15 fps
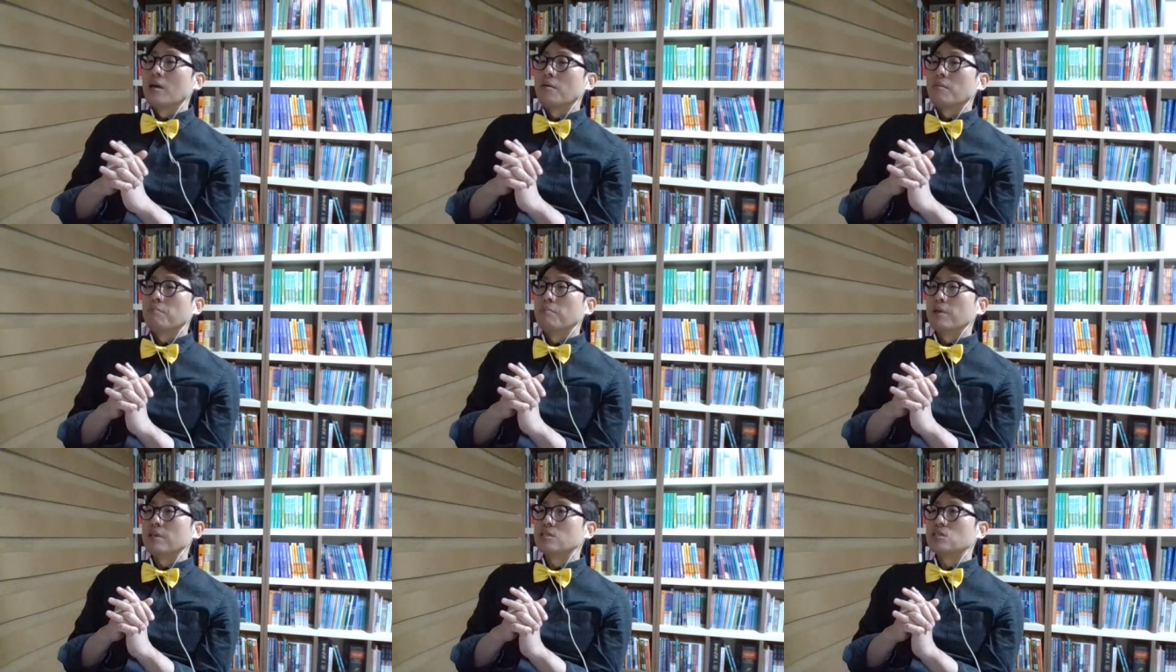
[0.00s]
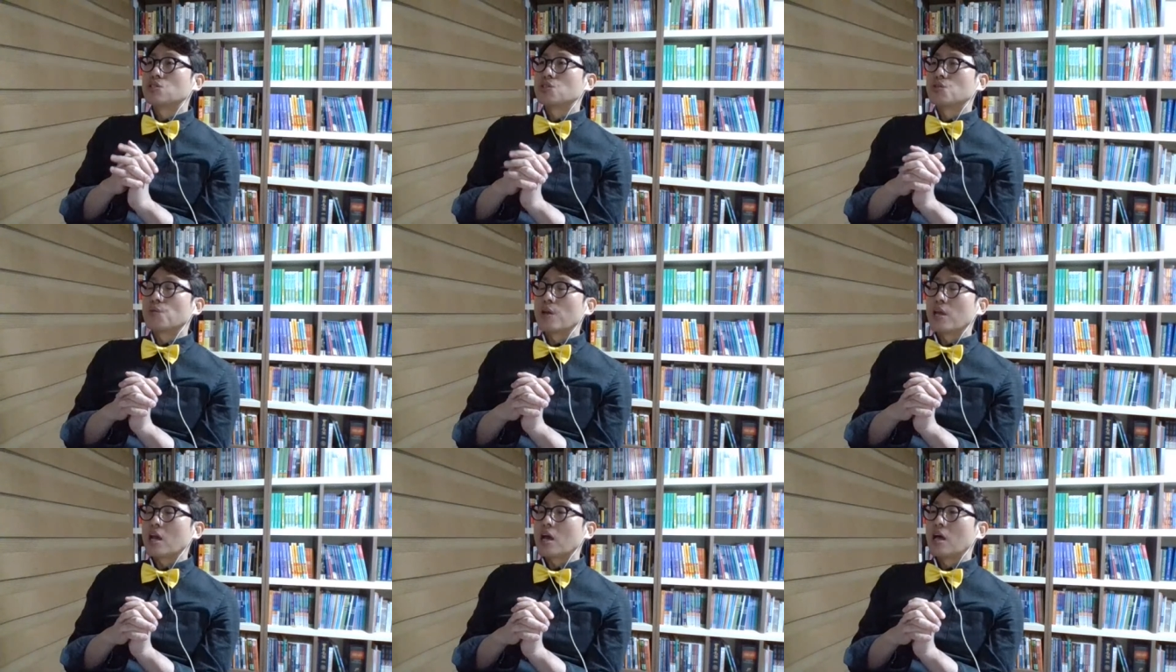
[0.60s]

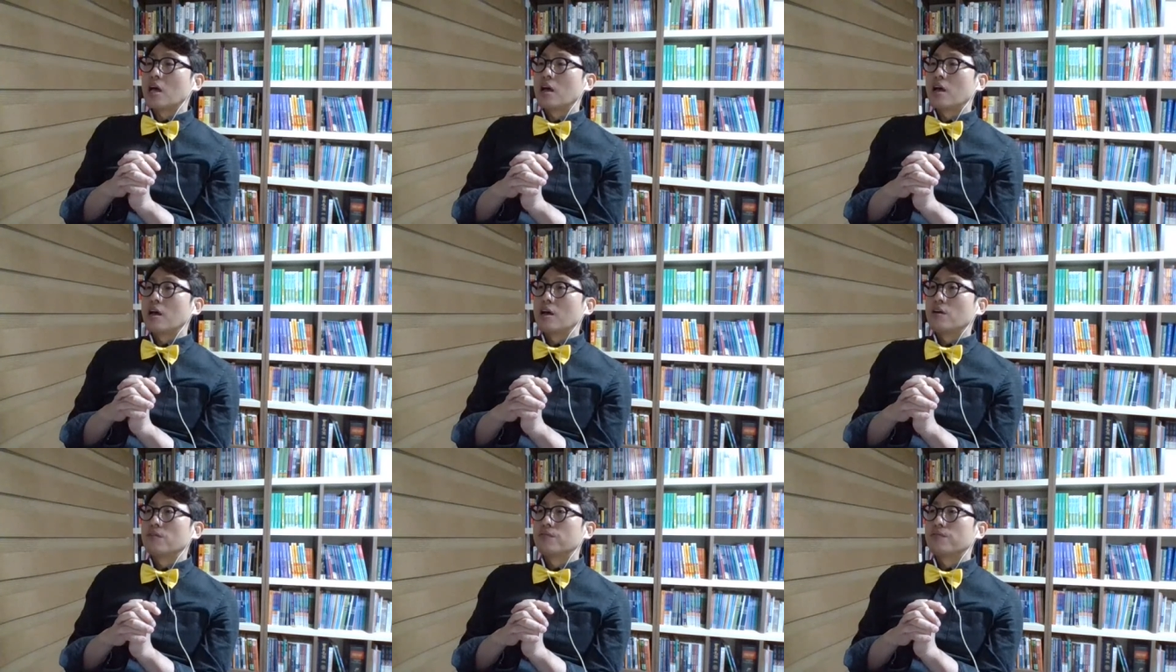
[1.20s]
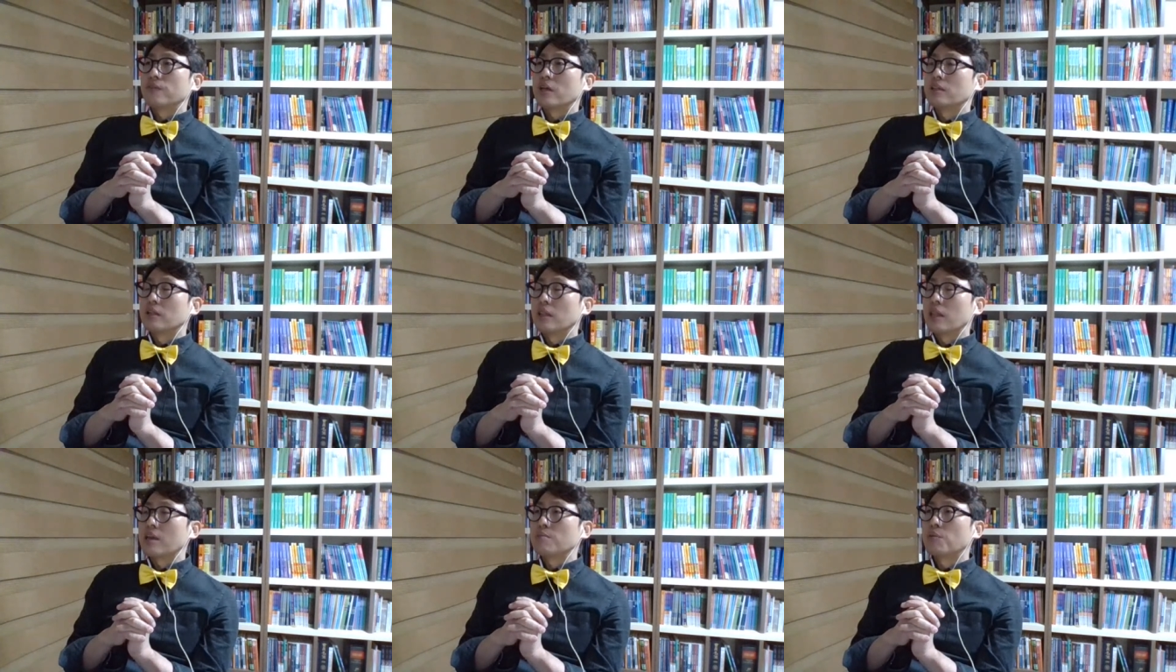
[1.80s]
Ministry of and the
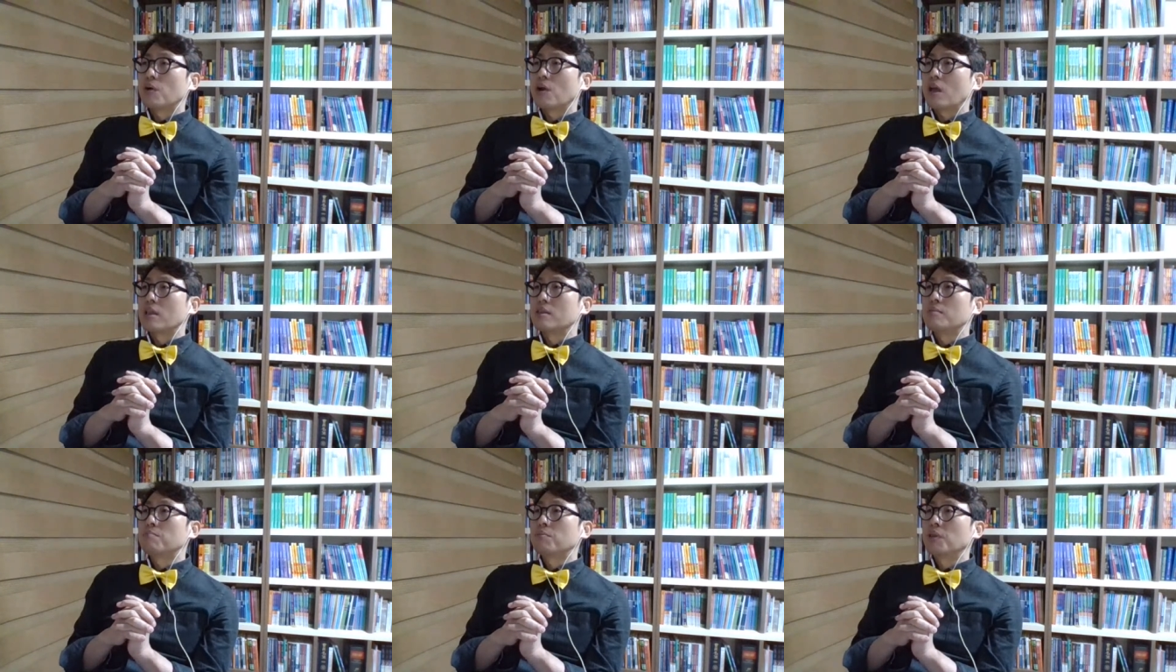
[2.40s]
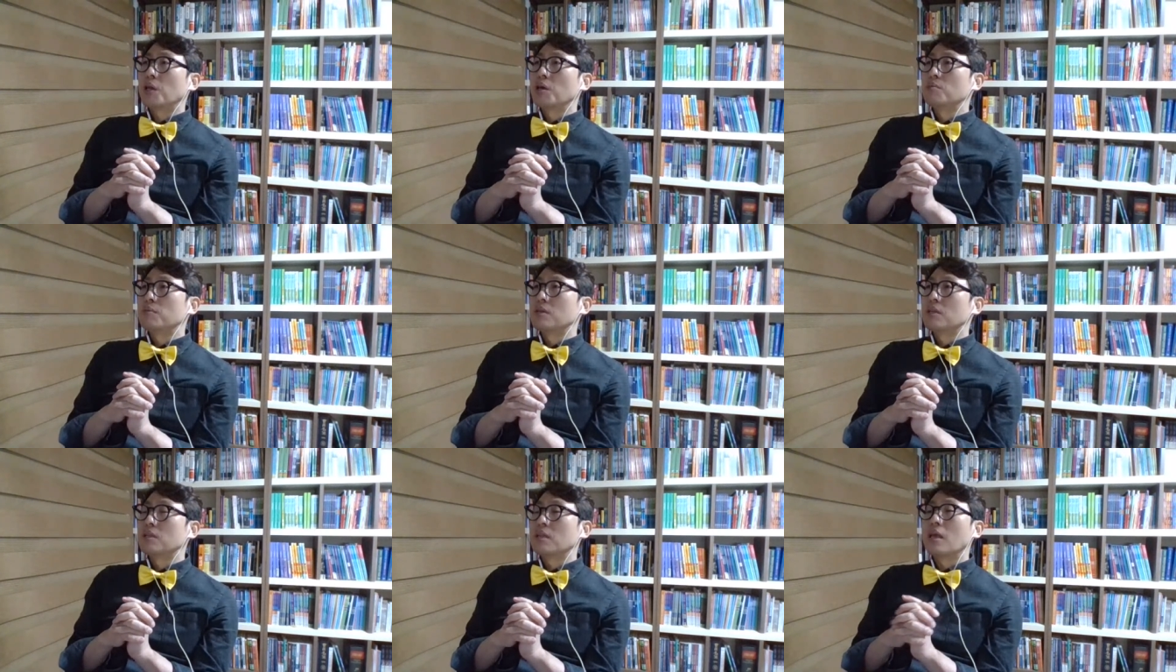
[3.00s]
Labor and
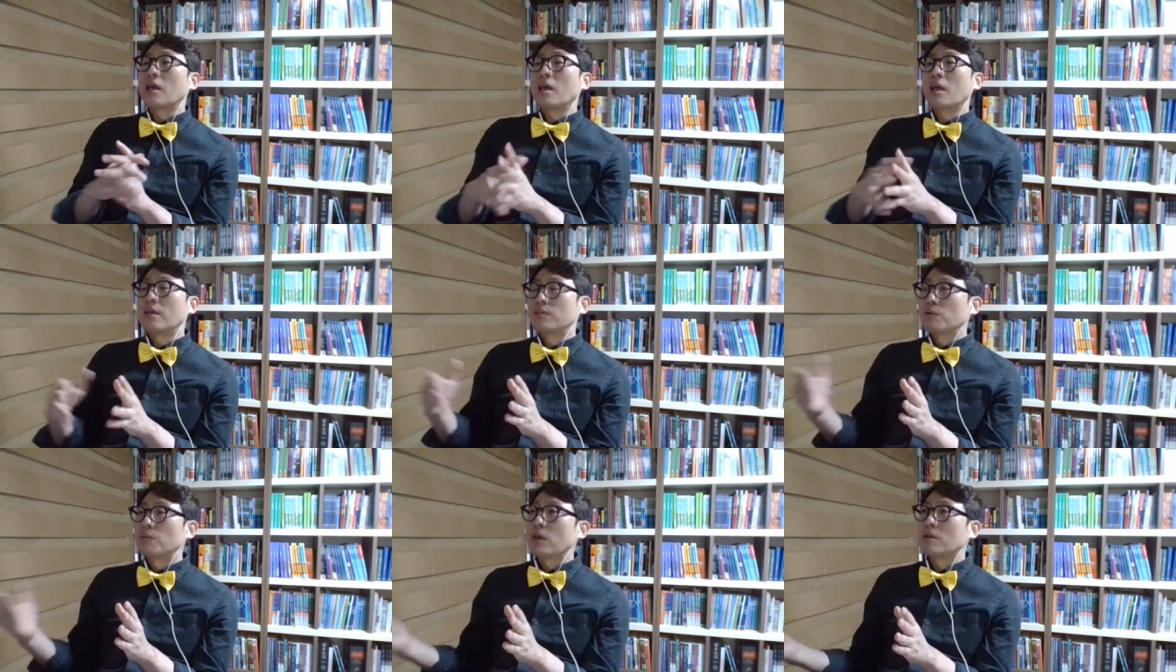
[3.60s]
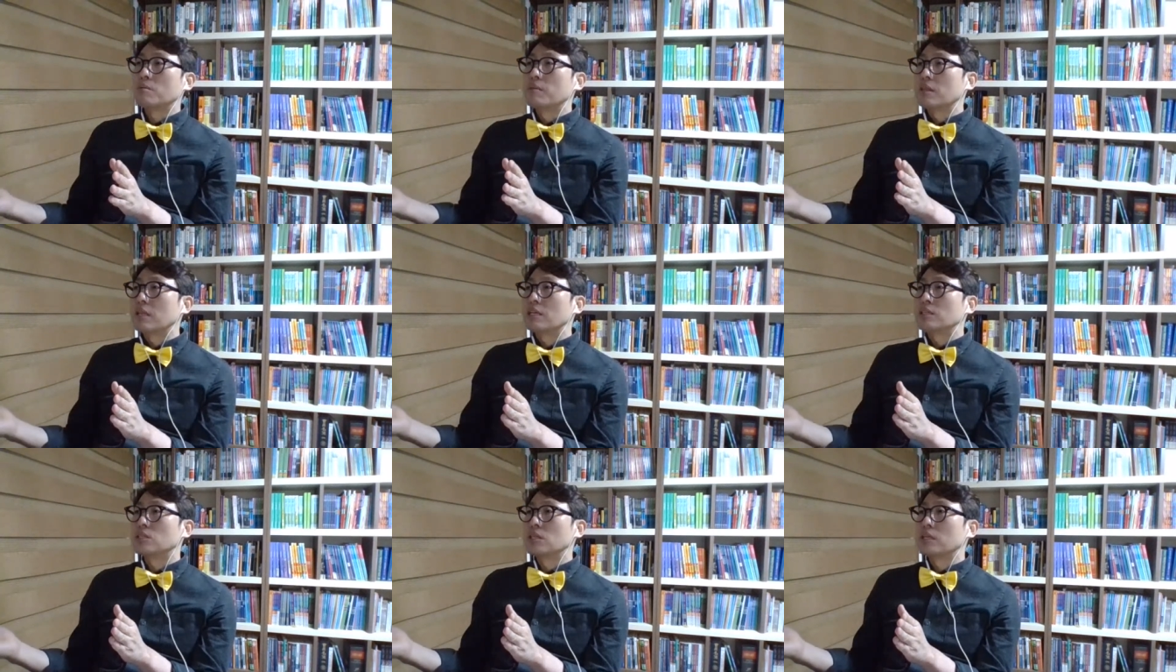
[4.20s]
Employment and the
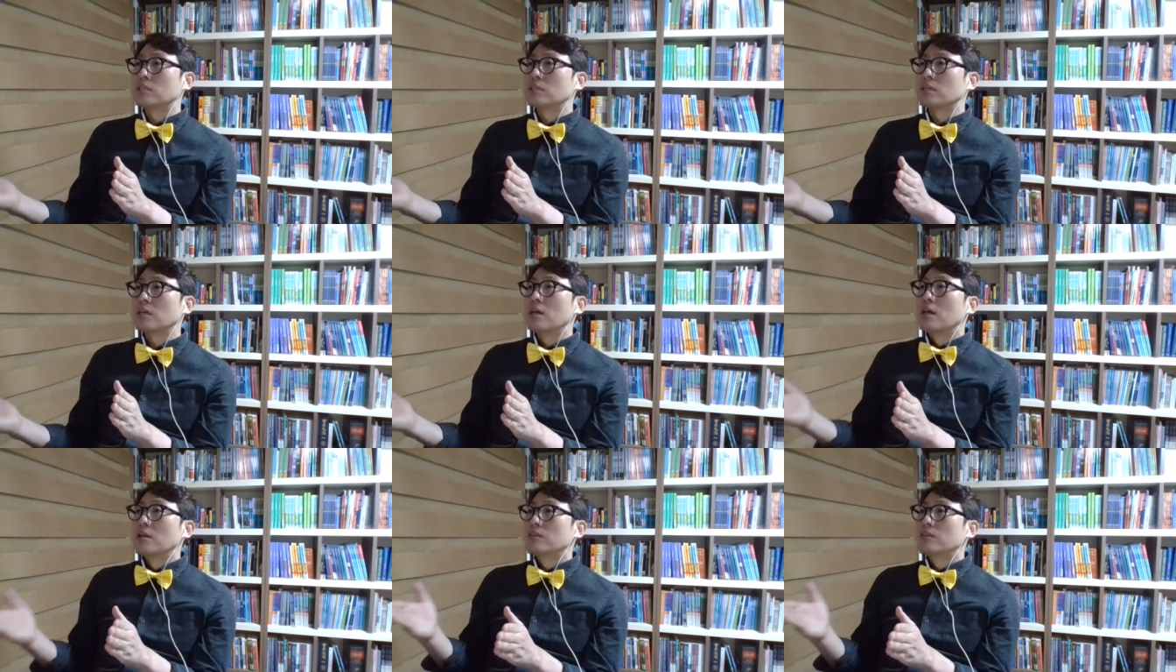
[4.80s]
recommendation letter.